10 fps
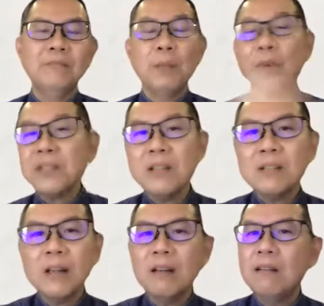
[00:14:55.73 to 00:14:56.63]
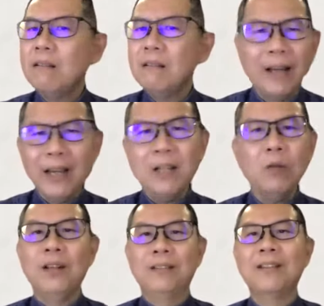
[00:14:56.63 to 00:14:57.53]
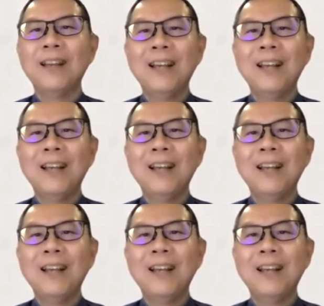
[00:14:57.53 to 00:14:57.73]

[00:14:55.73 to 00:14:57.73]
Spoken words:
The person said, "Neither one.